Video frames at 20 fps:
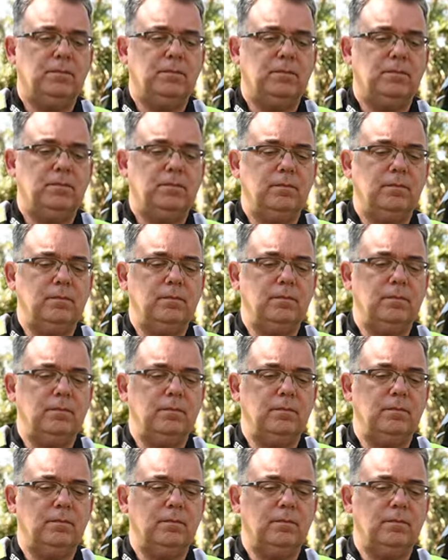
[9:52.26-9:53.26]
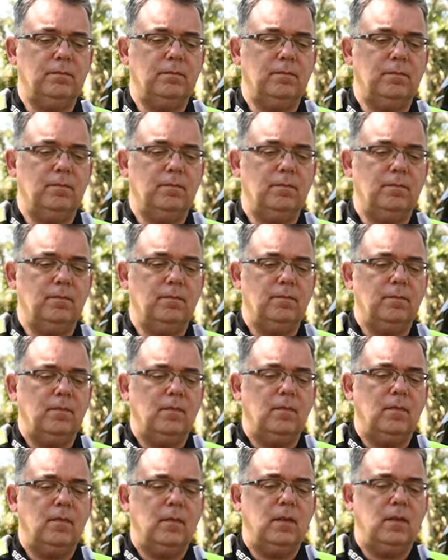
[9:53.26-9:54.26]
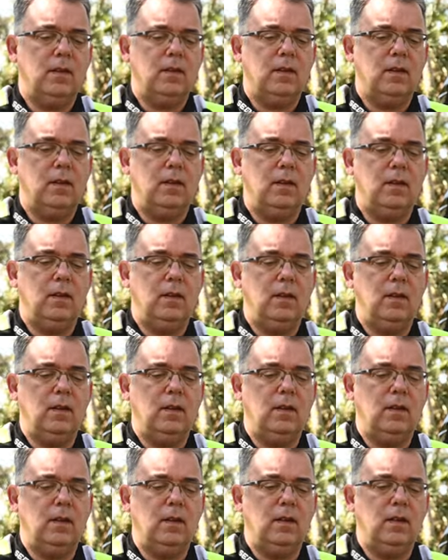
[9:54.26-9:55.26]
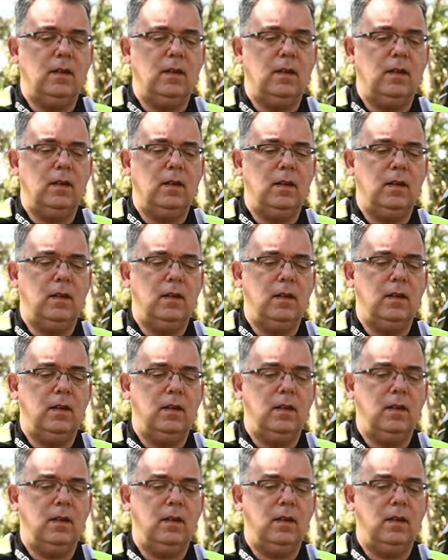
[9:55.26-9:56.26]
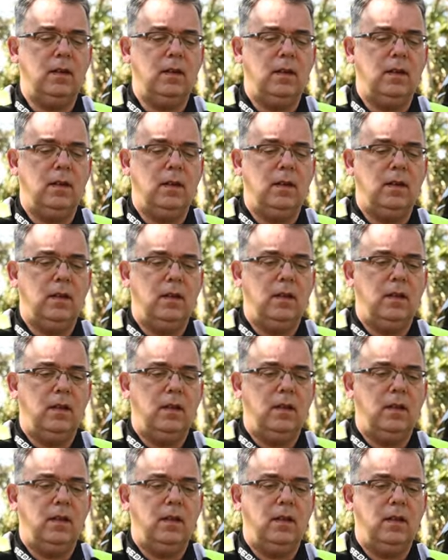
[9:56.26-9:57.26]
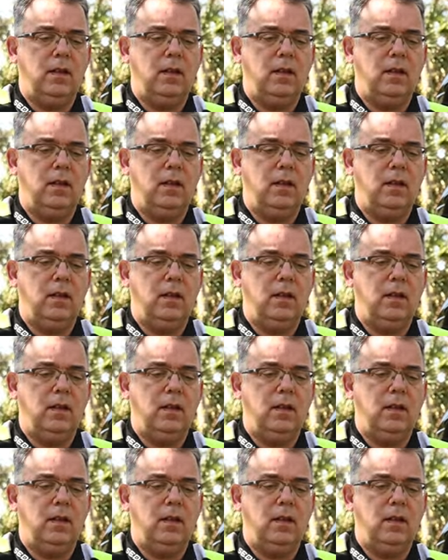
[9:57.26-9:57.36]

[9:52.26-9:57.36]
Nobody speaks.